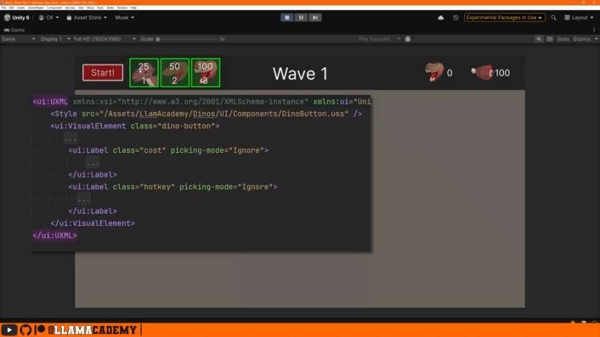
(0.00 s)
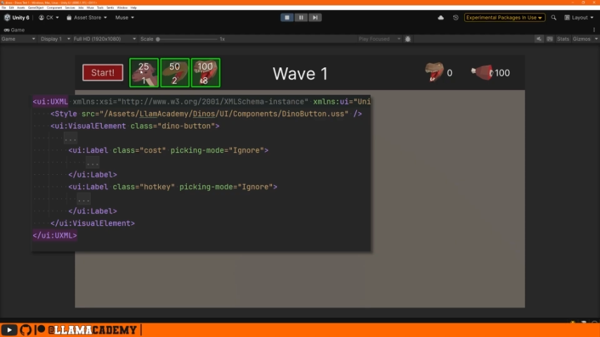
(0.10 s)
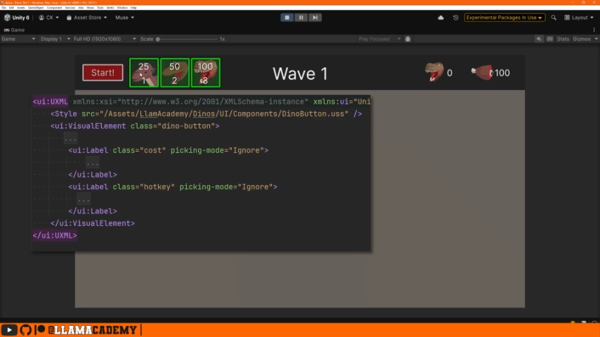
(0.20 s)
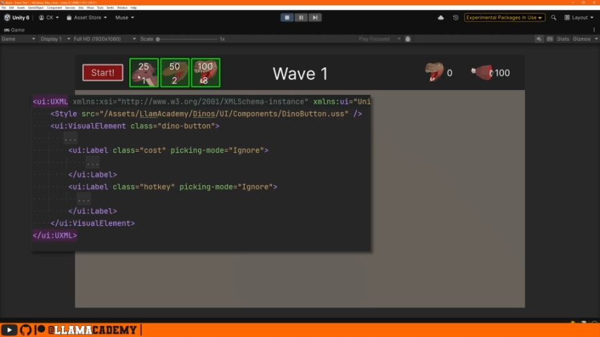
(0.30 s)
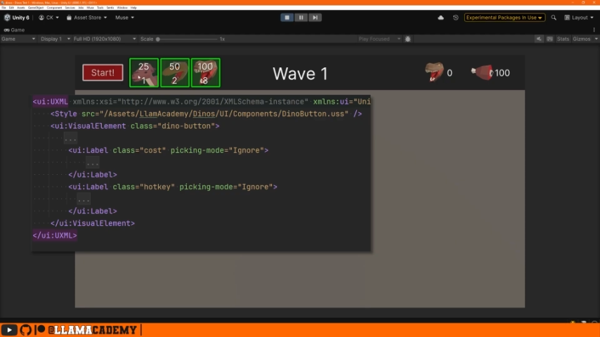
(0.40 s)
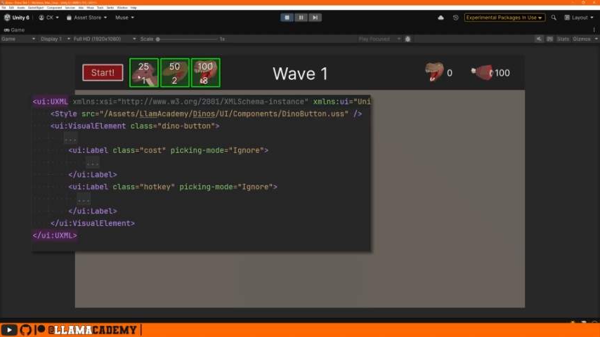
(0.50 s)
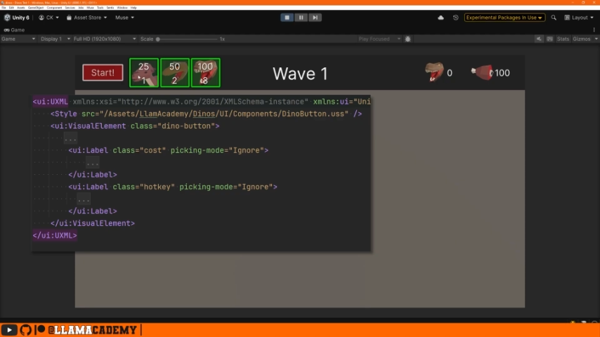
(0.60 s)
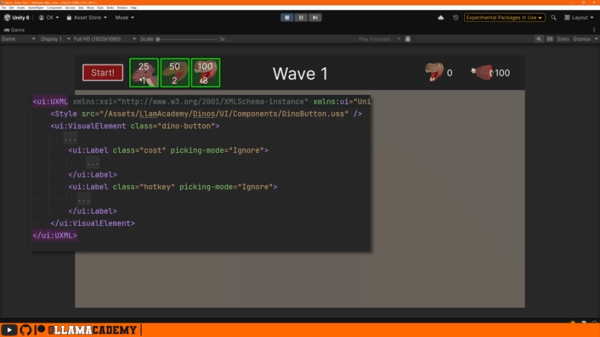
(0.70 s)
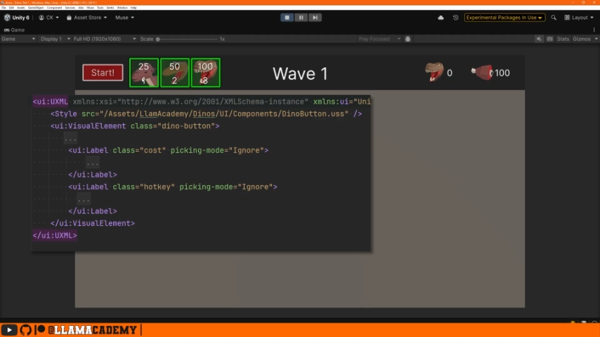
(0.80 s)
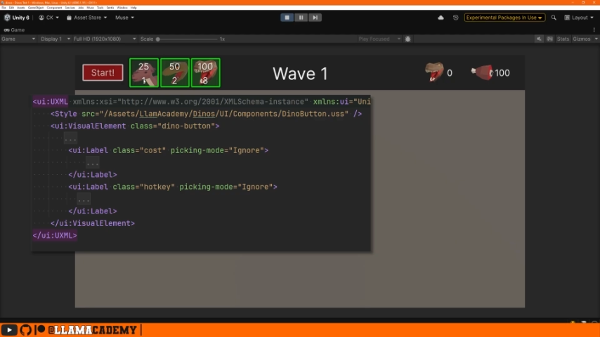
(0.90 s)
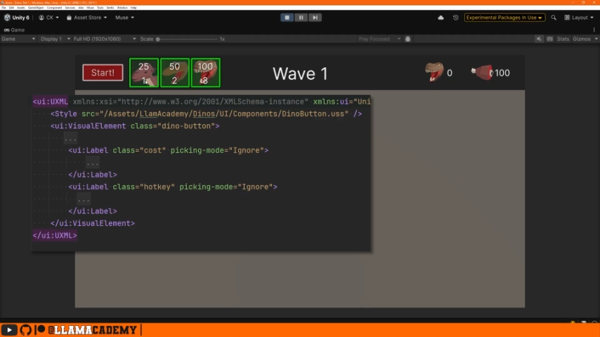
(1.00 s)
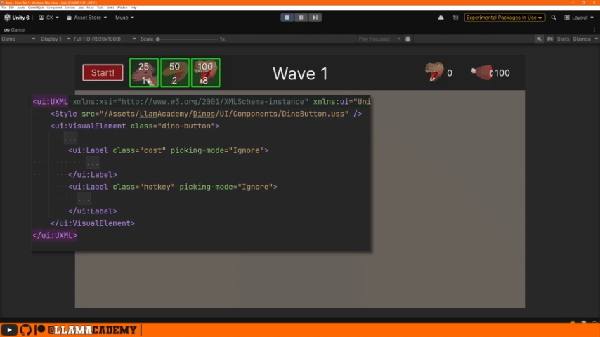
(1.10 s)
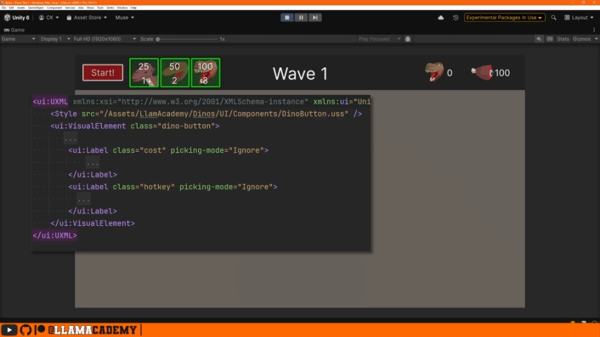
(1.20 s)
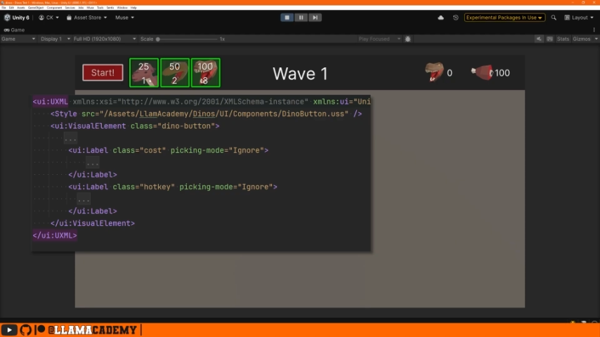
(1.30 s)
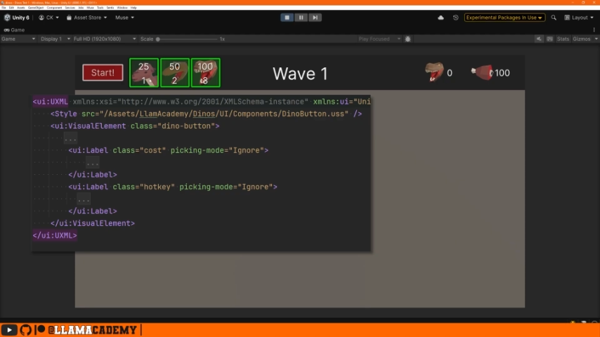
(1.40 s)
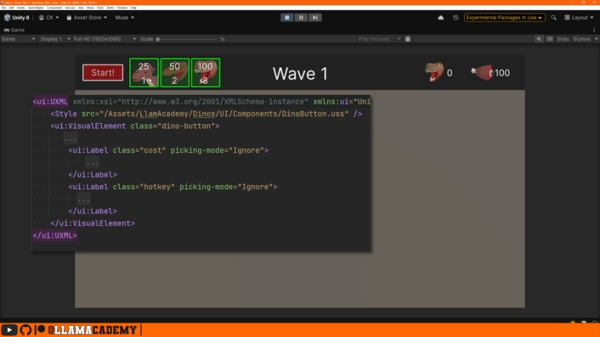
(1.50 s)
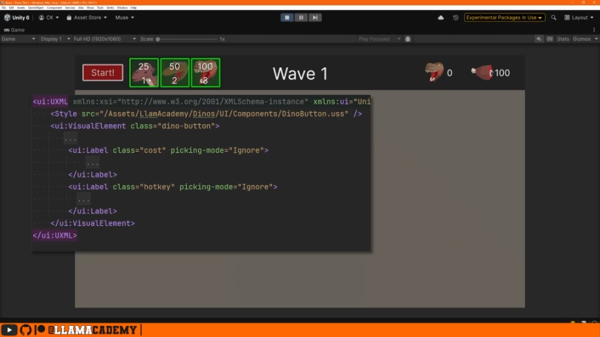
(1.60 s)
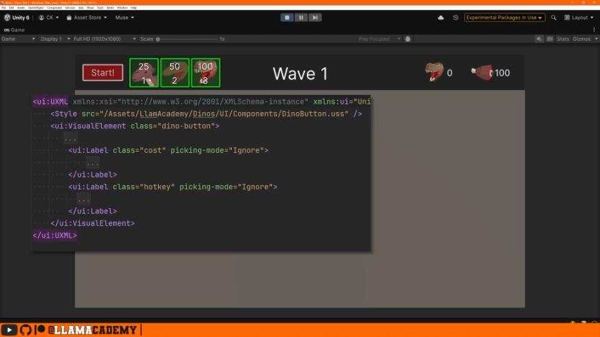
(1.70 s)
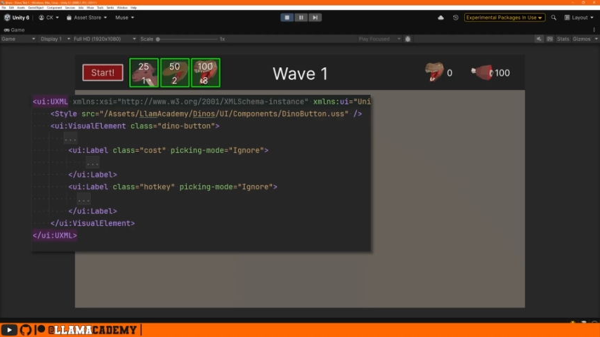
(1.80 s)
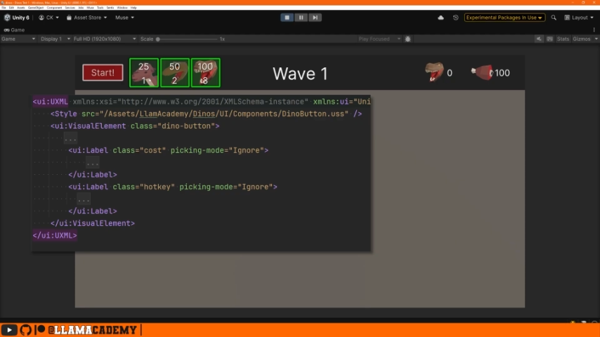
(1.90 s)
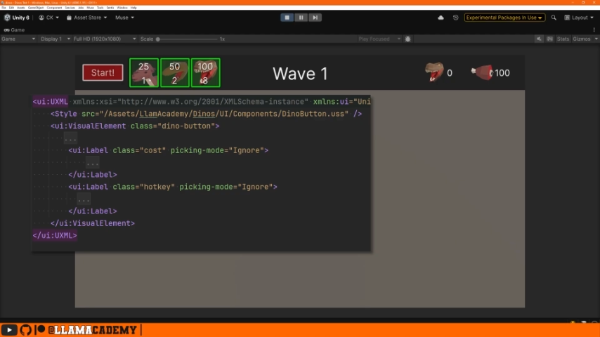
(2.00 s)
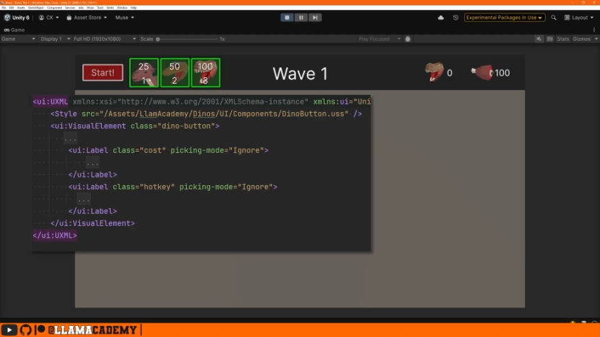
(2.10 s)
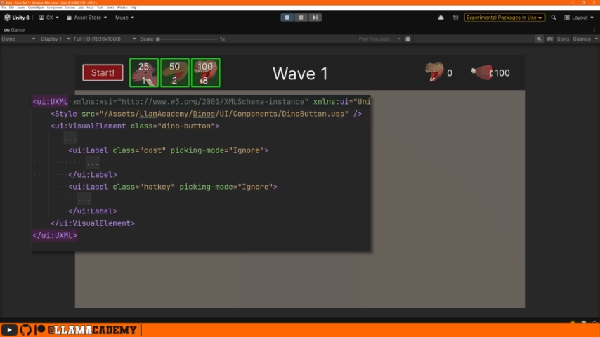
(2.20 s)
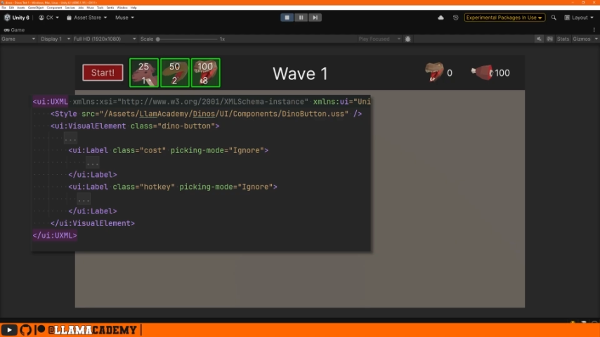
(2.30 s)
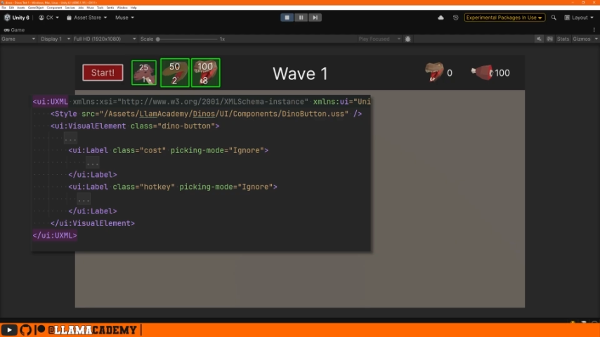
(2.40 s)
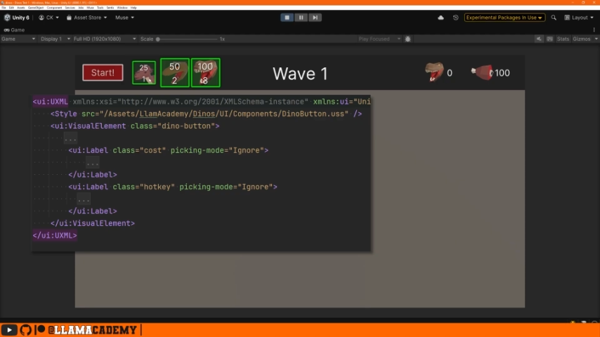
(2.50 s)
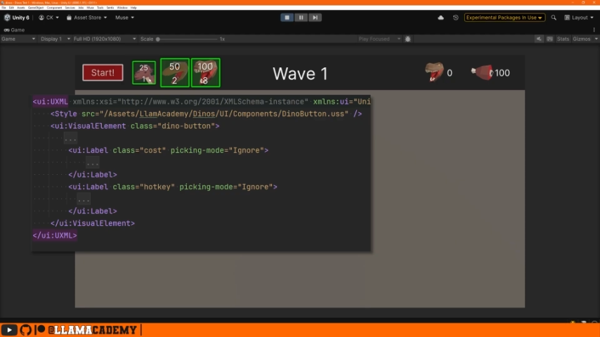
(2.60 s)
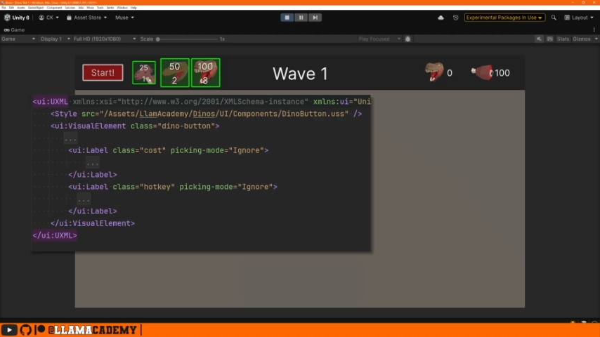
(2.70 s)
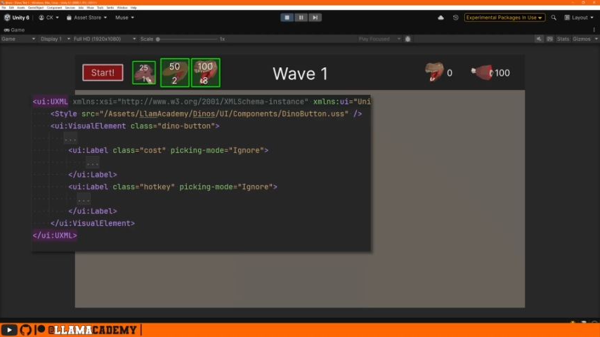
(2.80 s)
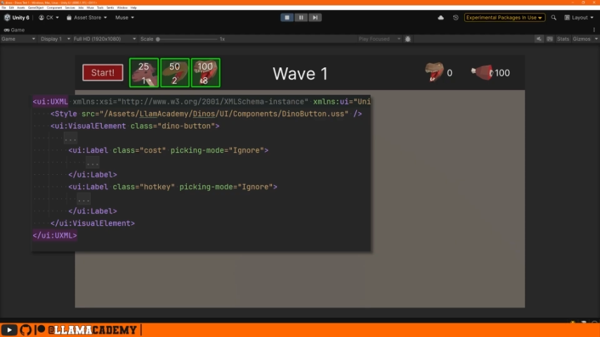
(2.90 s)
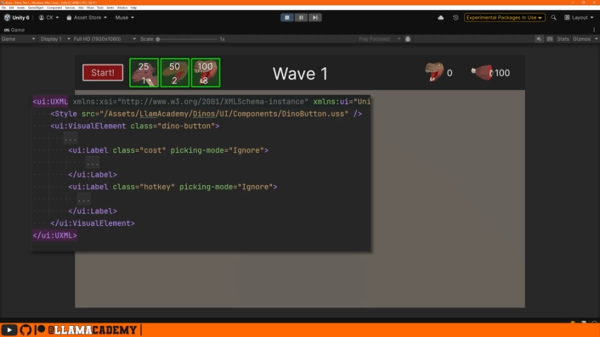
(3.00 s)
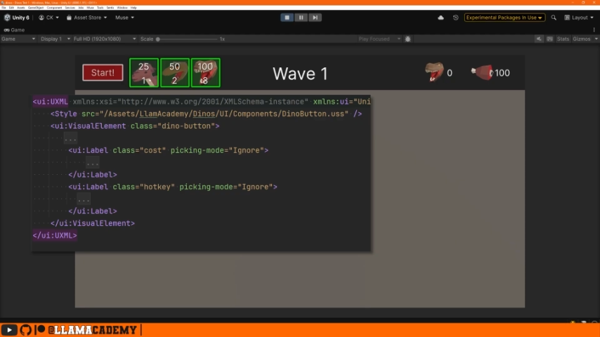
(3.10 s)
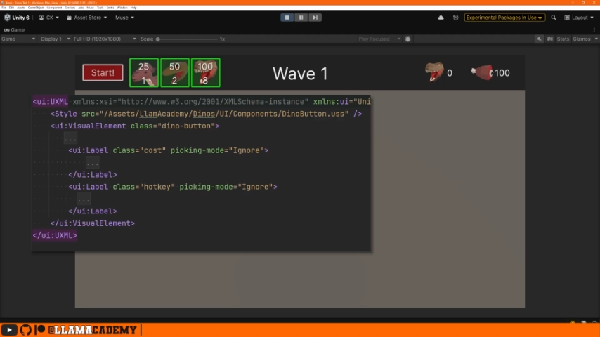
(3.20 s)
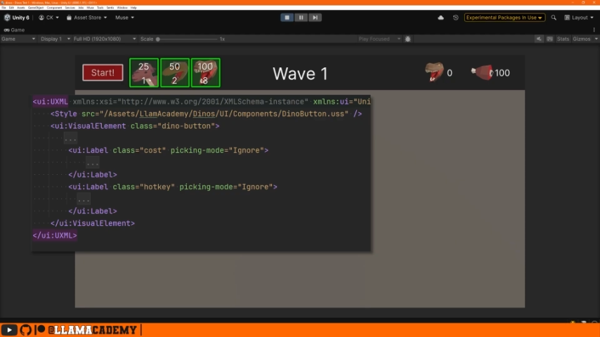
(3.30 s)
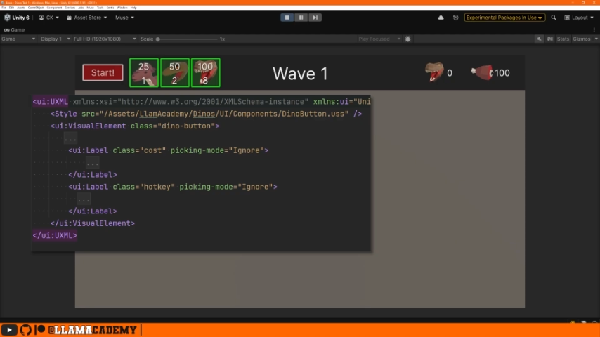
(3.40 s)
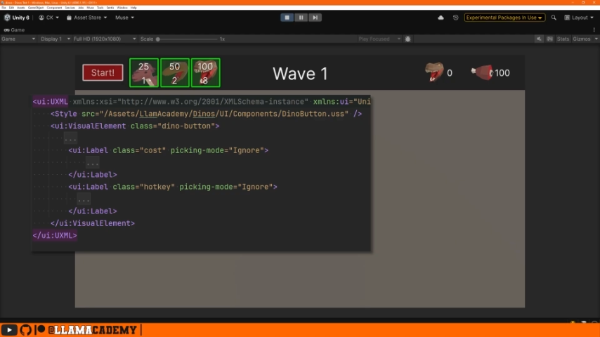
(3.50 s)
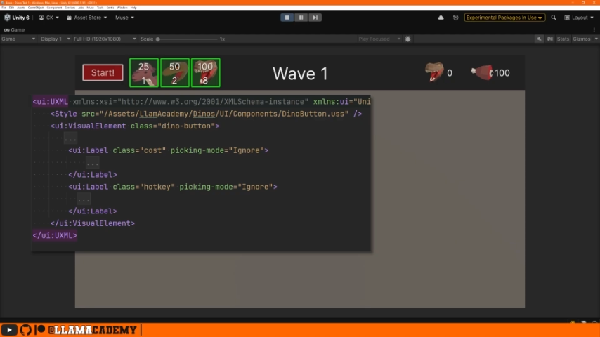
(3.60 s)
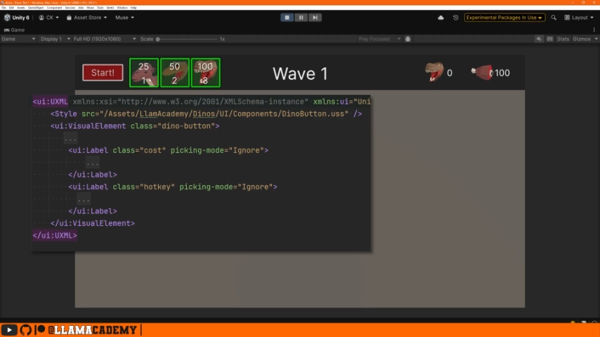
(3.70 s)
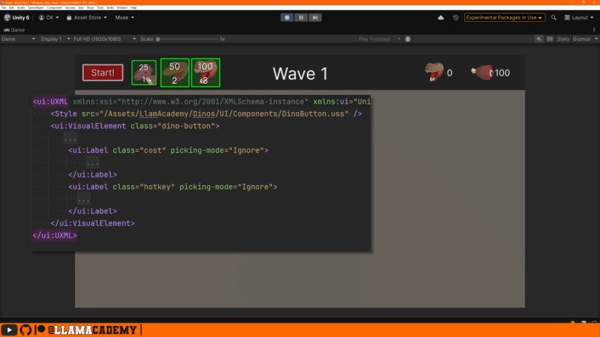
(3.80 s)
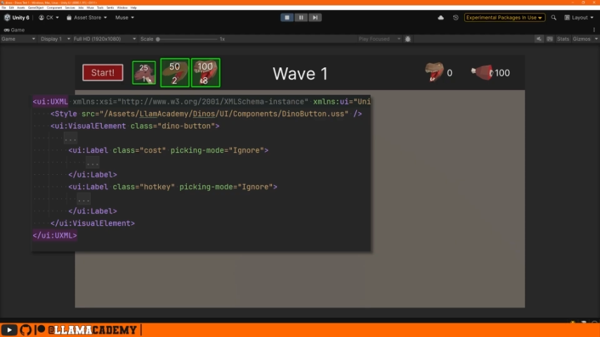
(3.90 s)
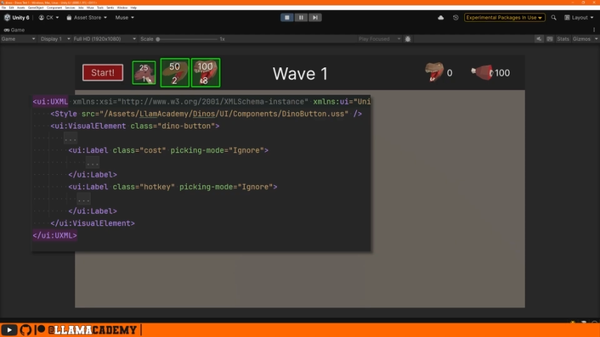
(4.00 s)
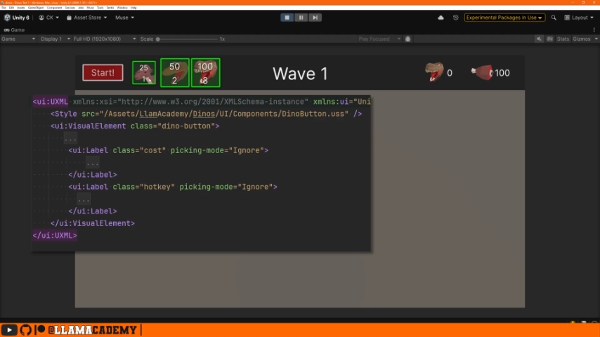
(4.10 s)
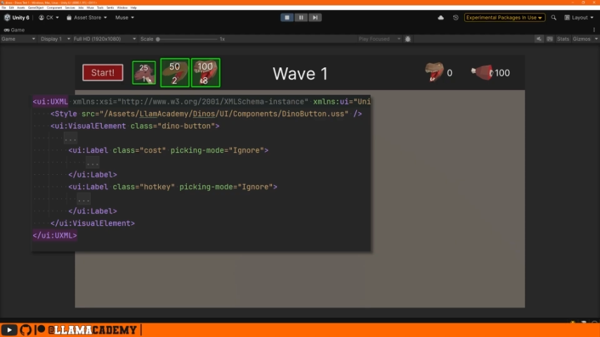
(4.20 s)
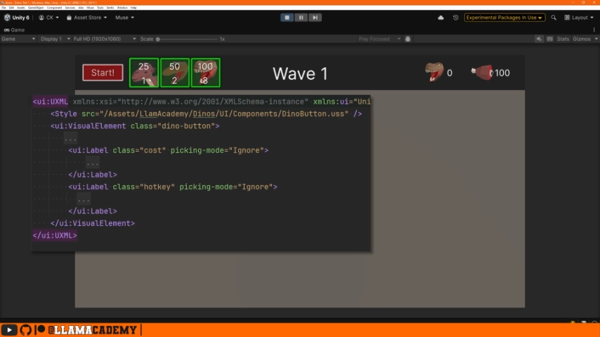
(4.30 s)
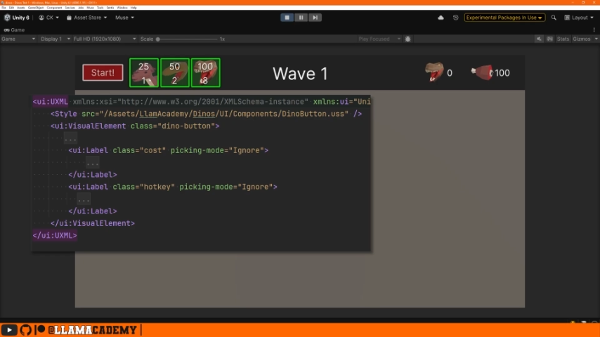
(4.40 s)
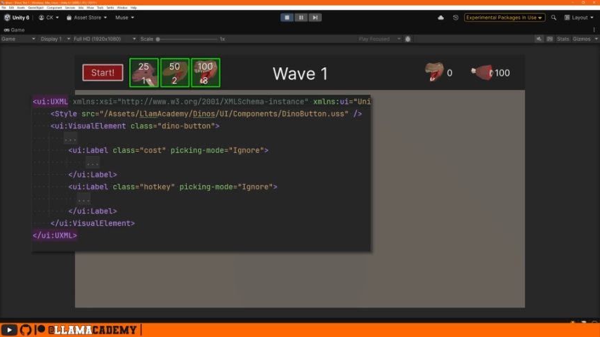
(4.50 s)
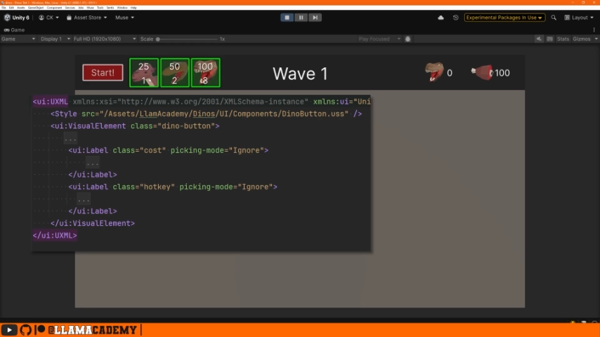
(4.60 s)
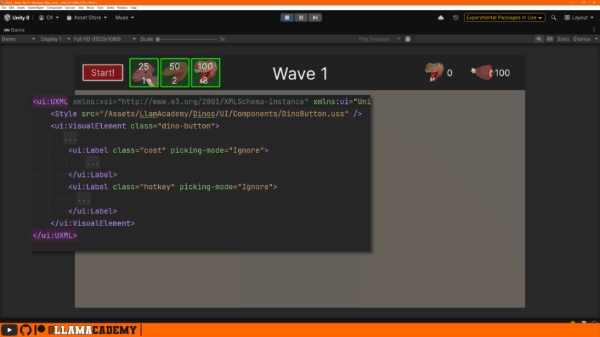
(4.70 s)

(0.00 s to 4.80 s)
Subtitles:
(no speaker visible)